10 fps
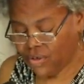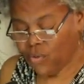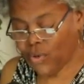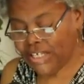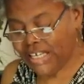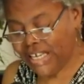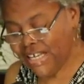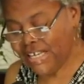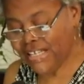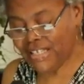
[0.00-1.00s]
When
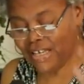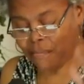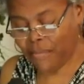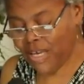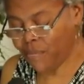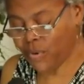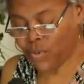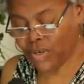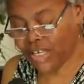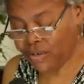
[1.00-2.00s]
kids and people
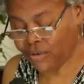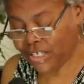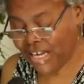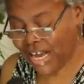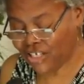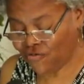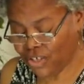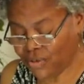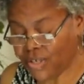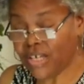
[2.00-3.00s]
were killed in
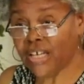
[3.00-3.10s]
Nashville,